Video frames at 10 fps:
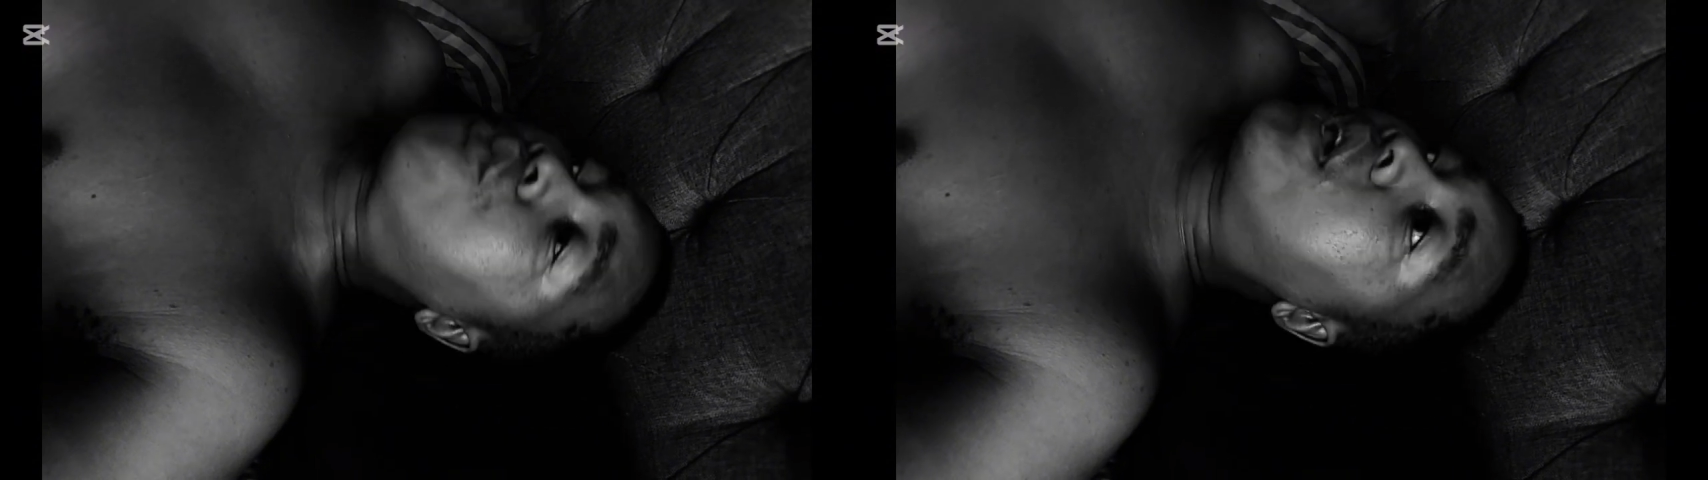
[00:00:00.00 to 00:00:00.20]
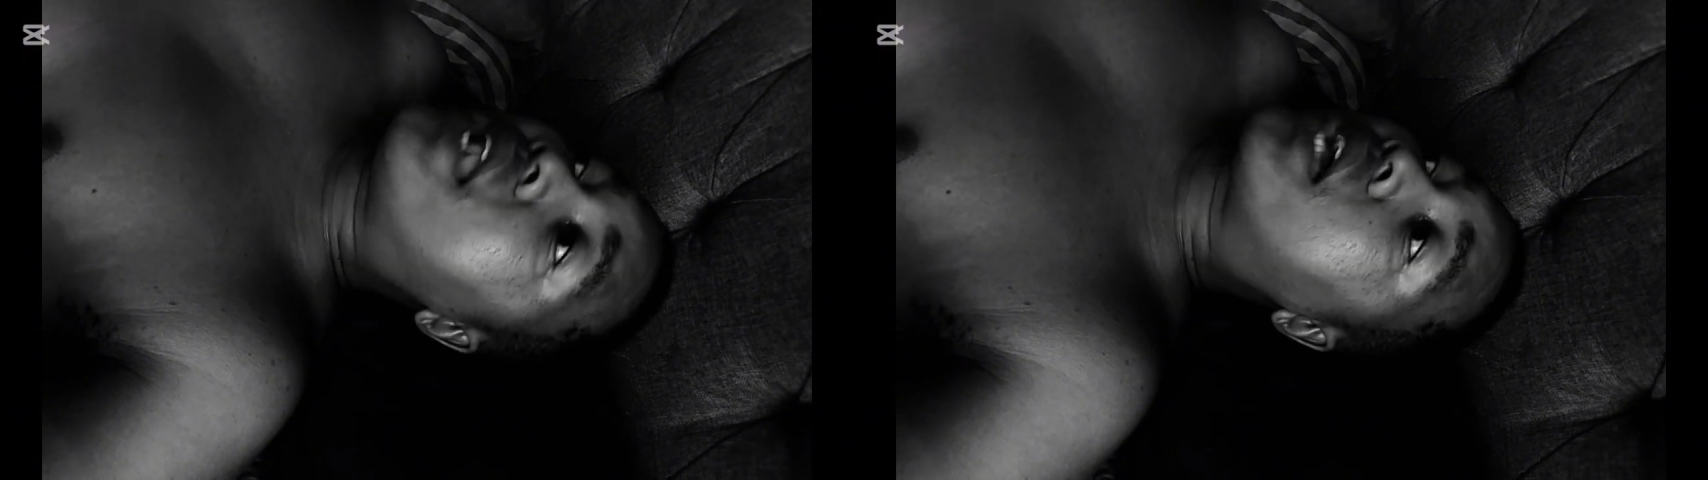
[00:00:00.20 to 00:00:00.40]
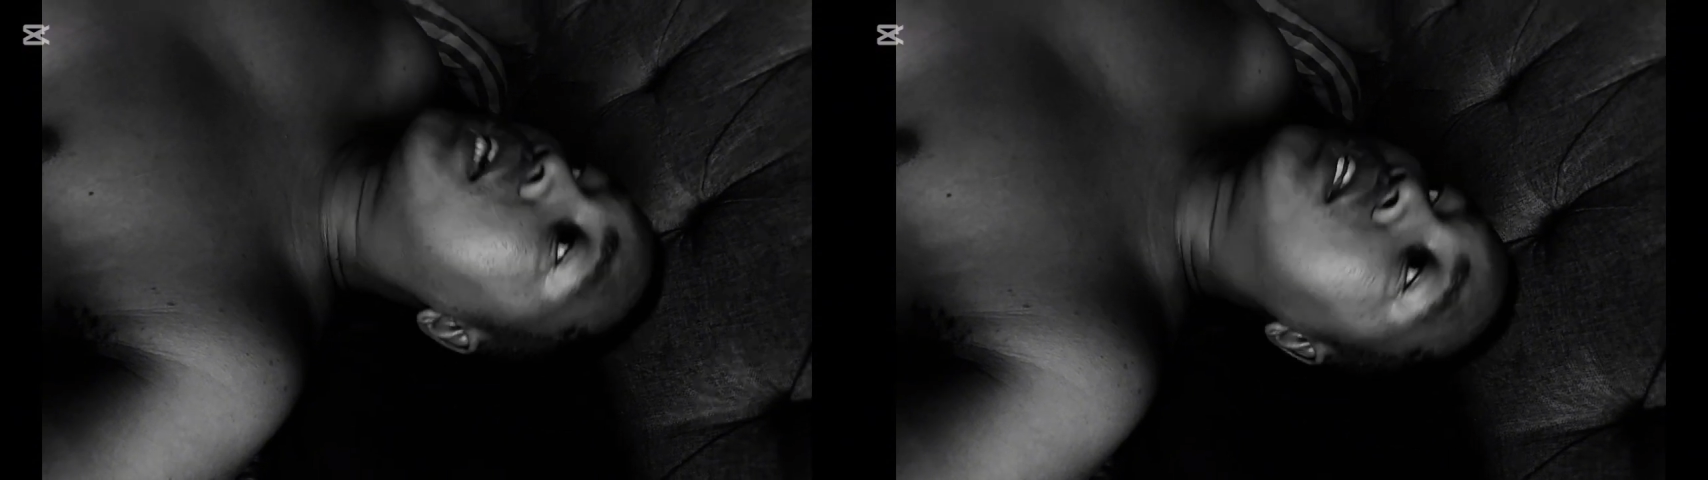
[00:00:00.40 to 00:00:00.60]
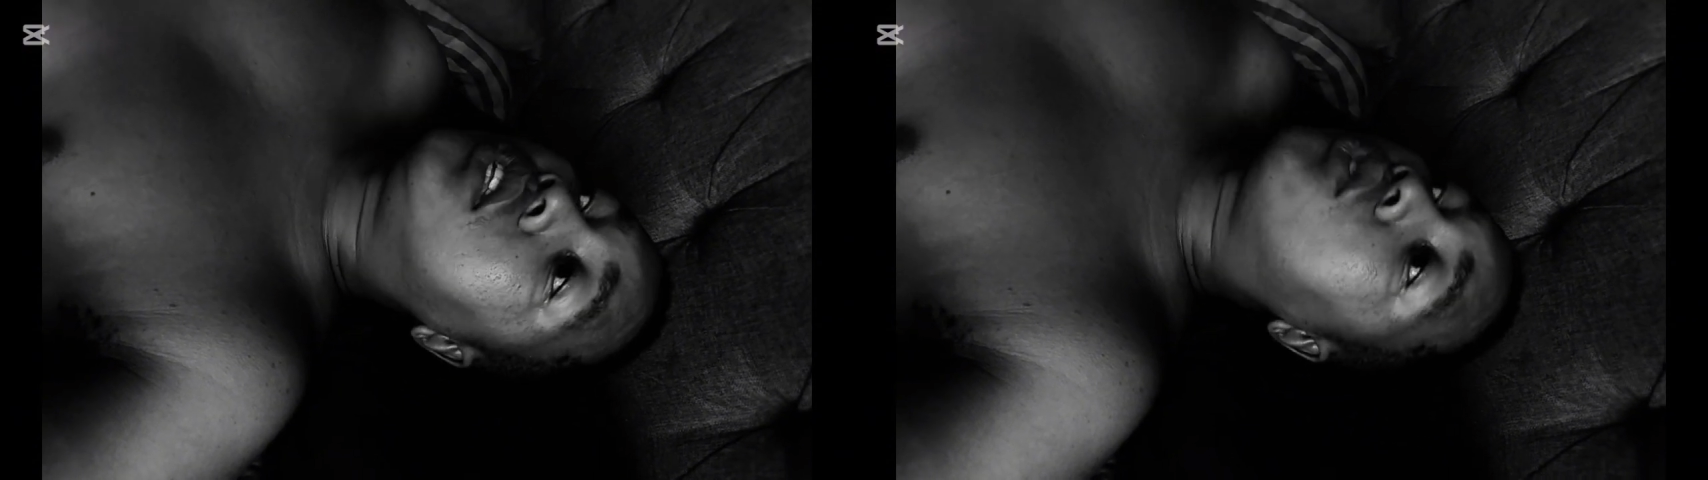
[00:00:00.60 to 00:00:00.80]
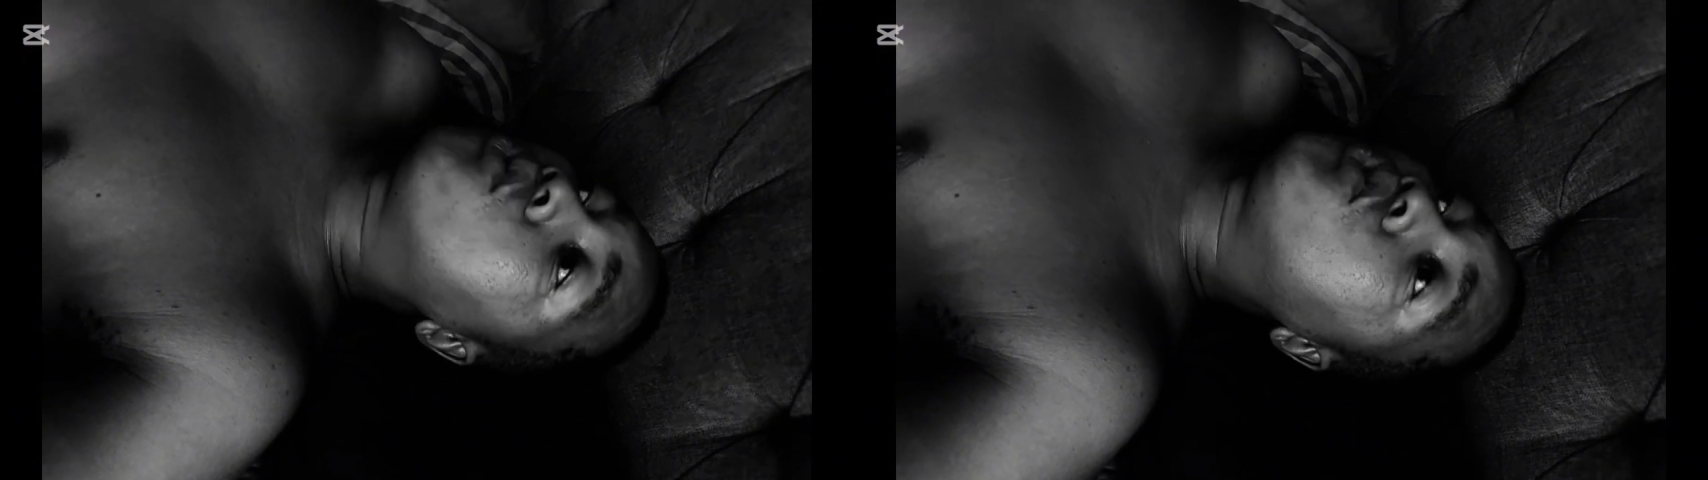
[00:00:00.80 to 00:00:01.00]

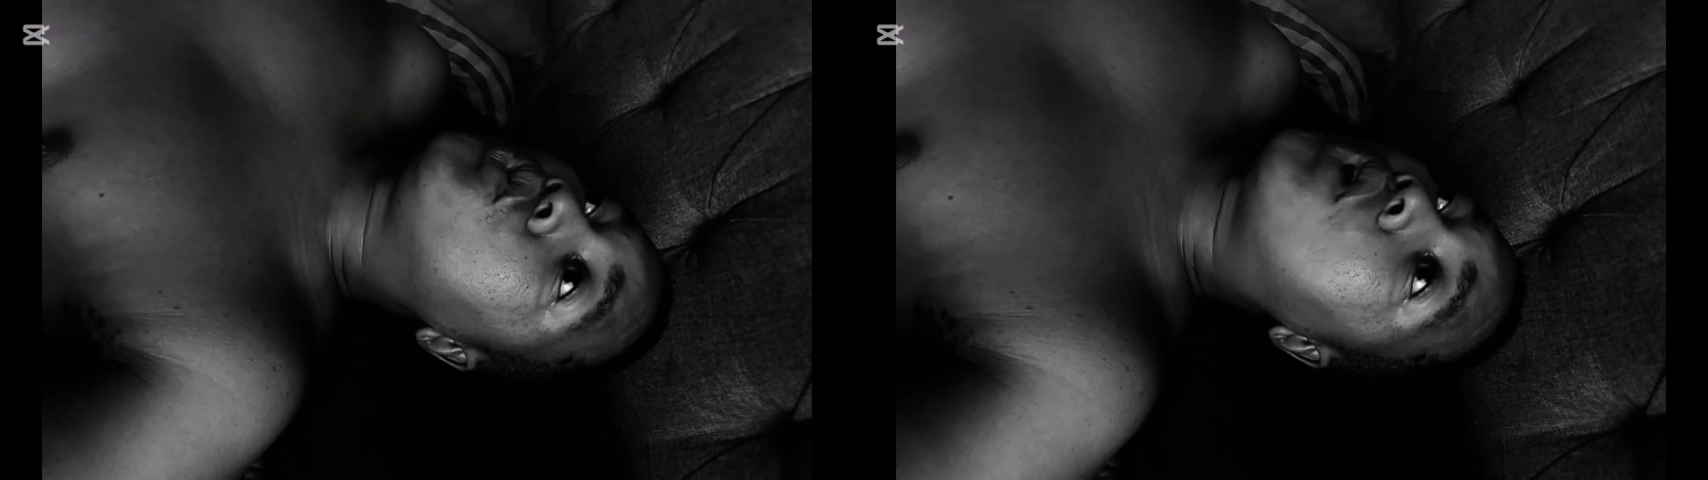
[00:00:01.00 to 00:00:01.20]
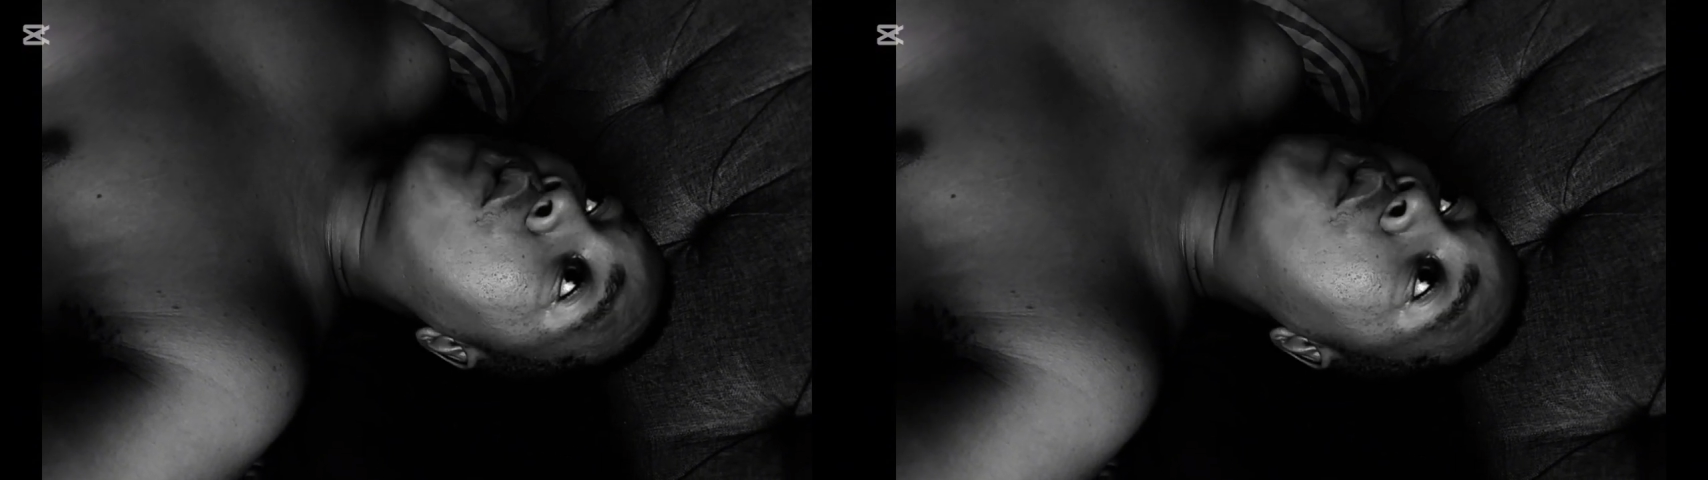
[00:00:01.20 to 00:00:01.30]
elagini throws you